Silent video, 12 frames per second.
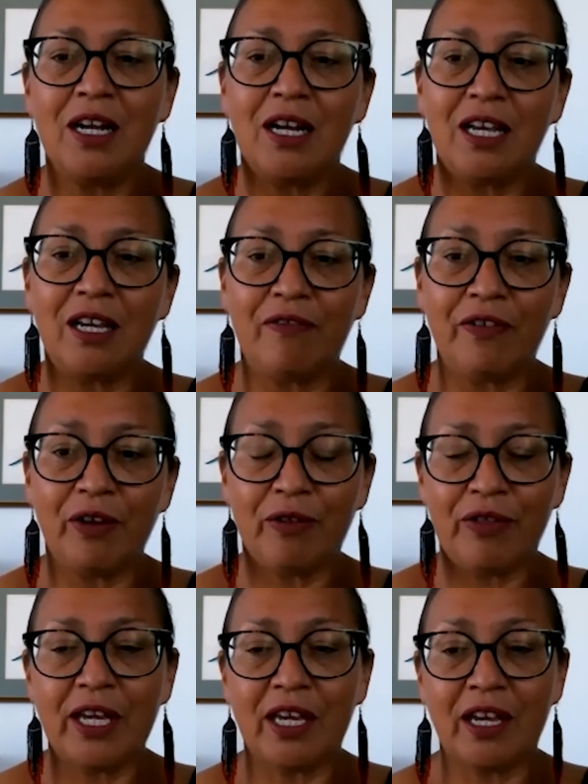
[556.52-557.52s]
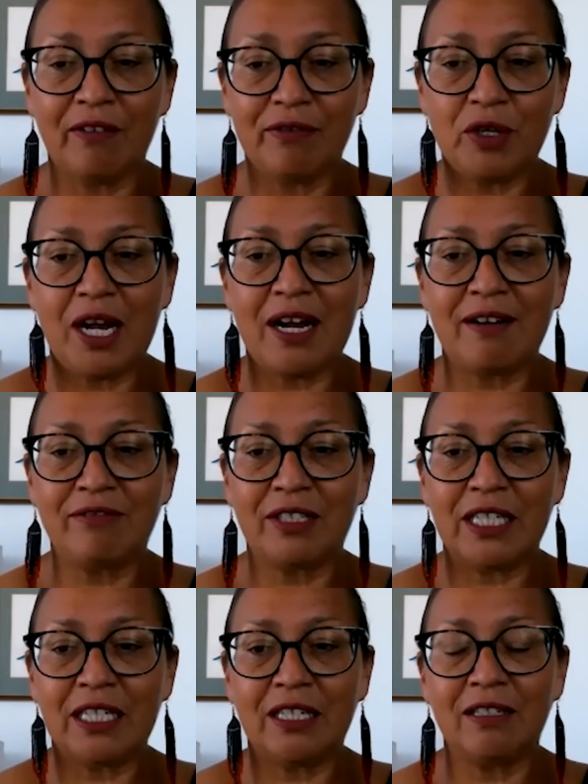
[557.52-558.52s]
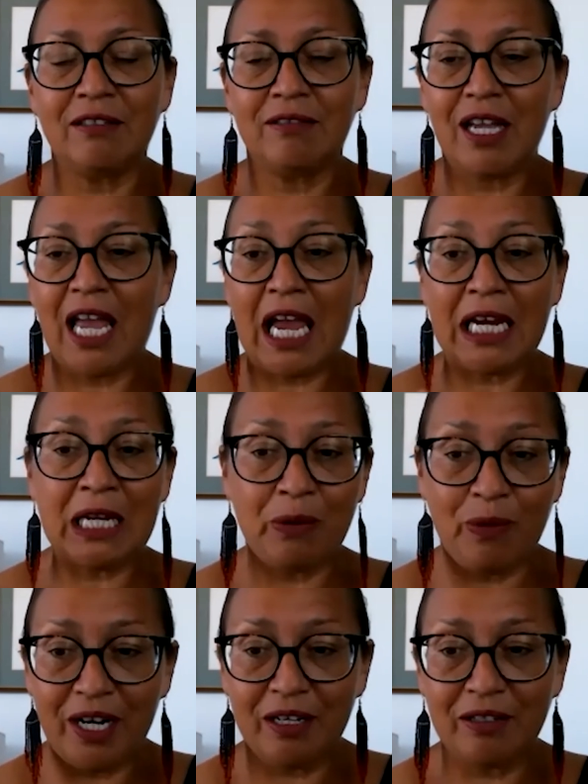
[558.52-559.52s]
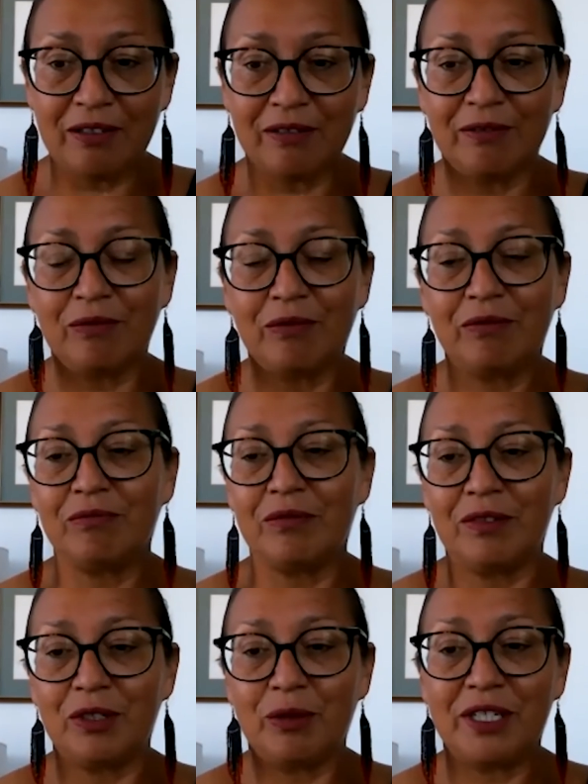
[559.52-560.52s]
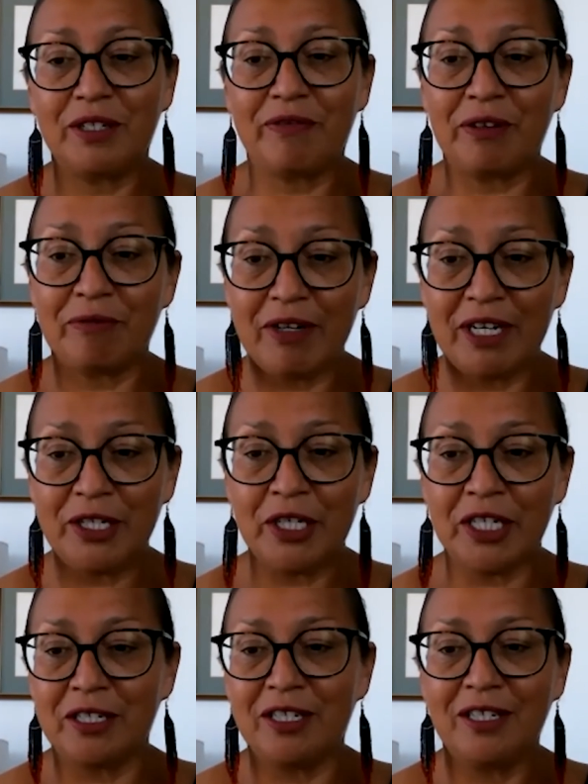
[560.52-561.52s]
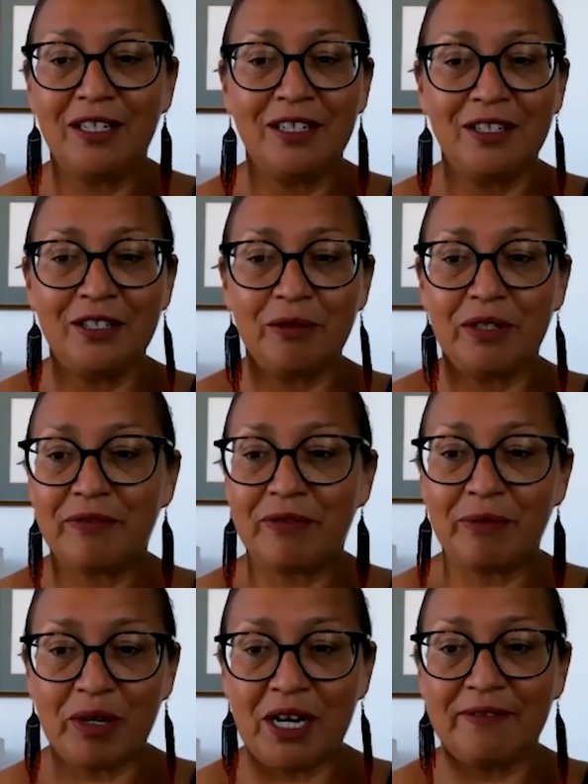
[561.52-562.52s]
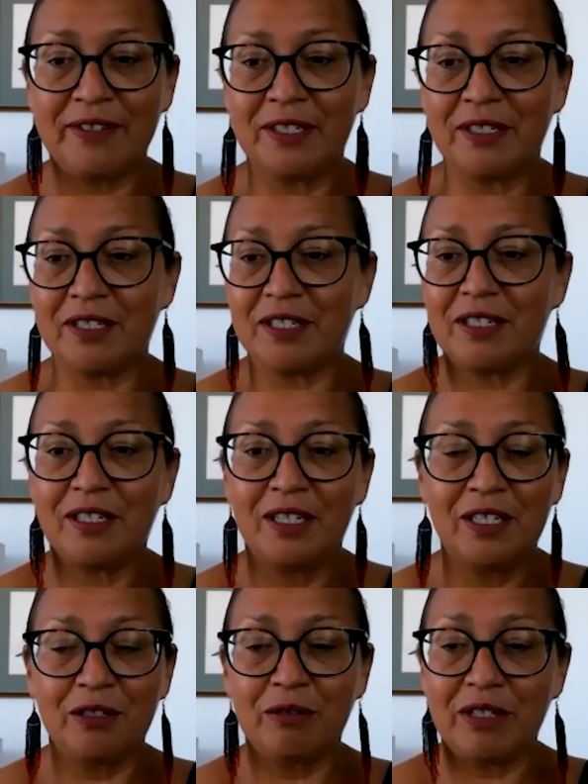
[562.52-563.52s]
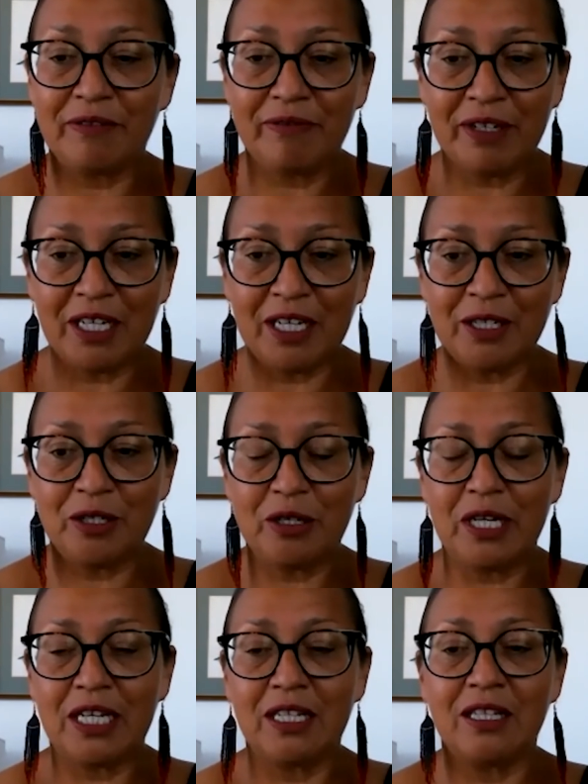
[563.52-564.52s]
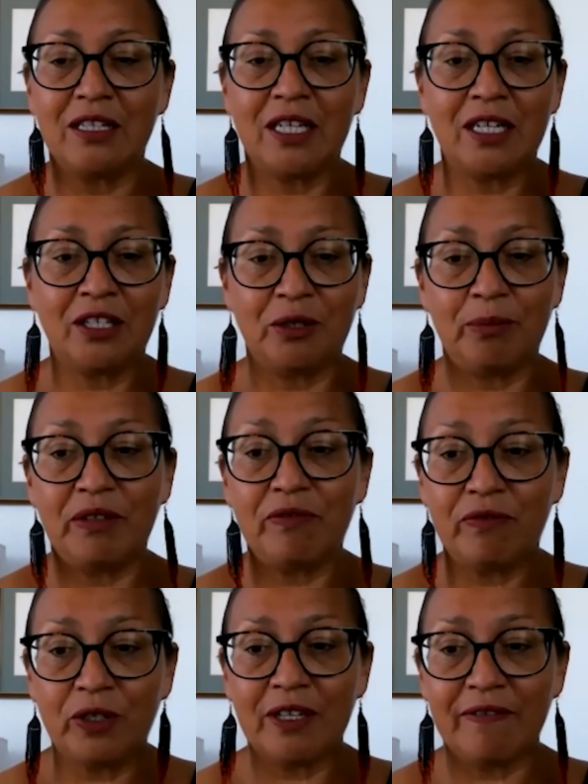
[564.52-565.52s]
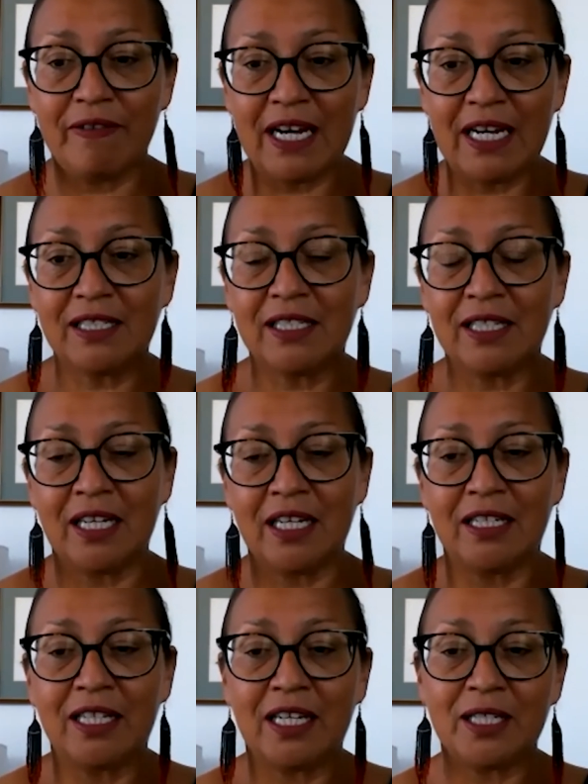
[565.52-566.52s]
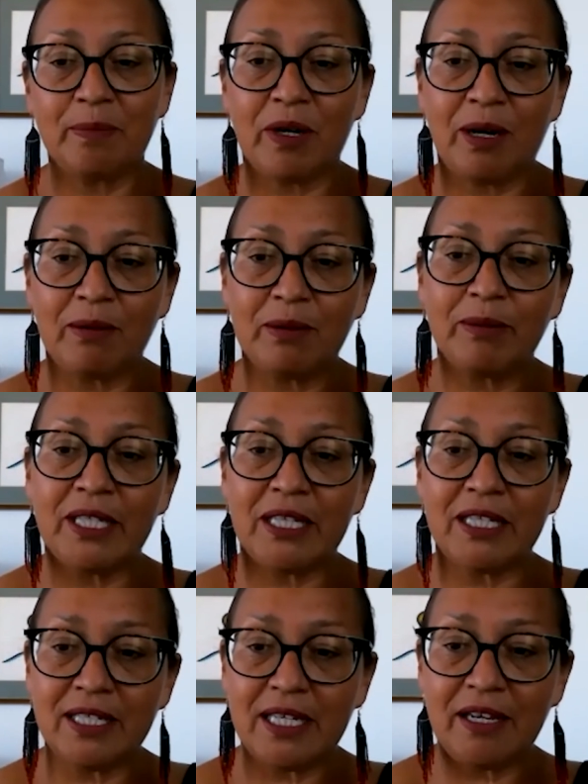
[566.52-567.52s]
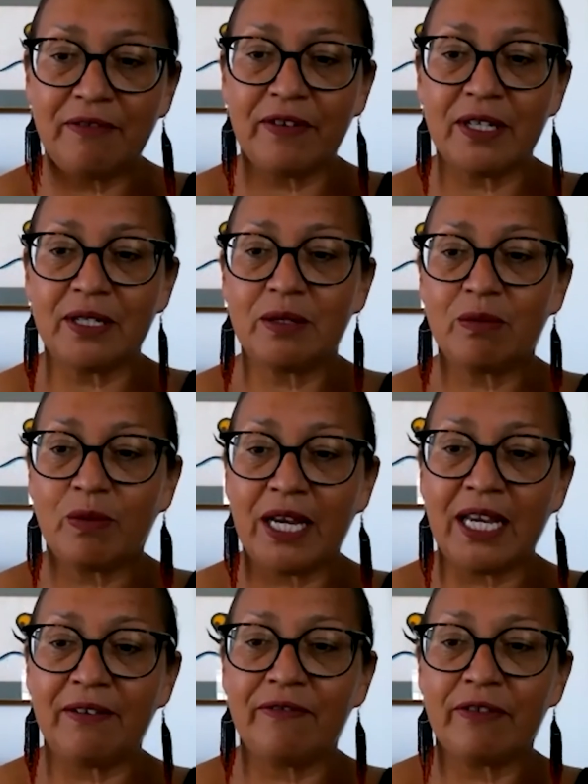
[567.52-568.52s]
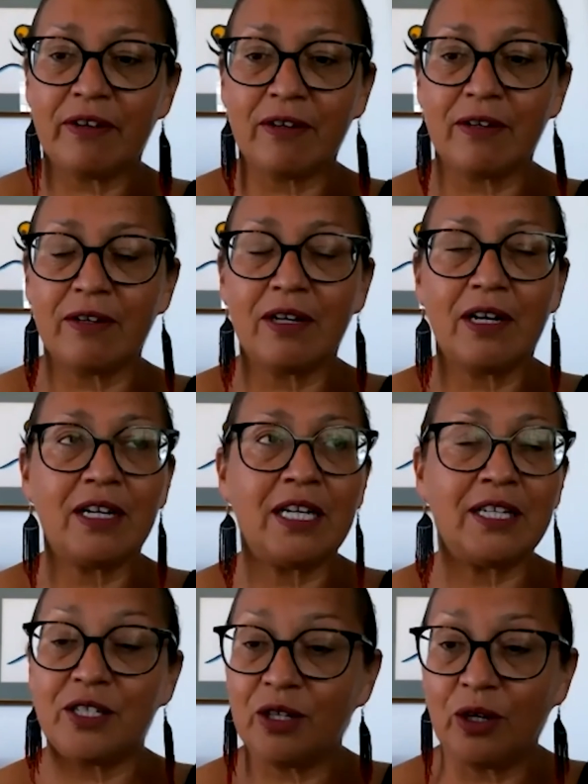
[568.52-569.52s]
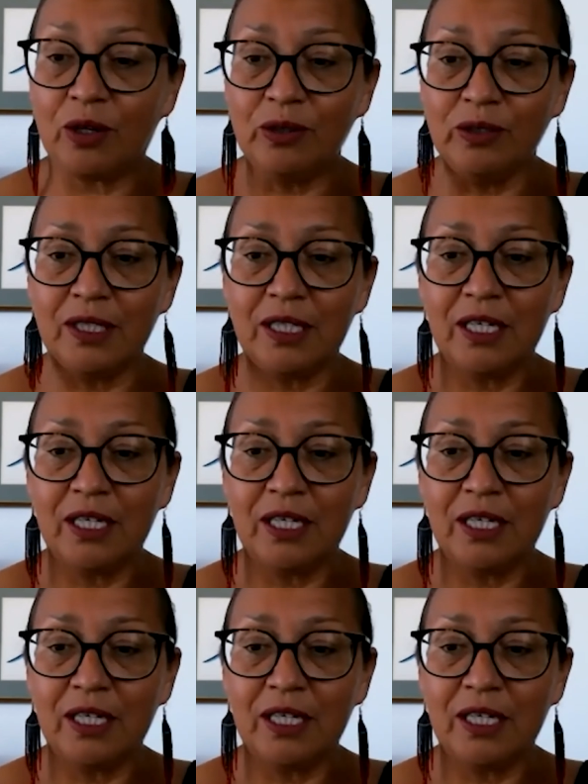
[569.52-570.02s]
If you're thinking of traveling anywhere to a different region, to a different province, to a different country, that you be fully vaccinated. That's probably the safest way for it to go.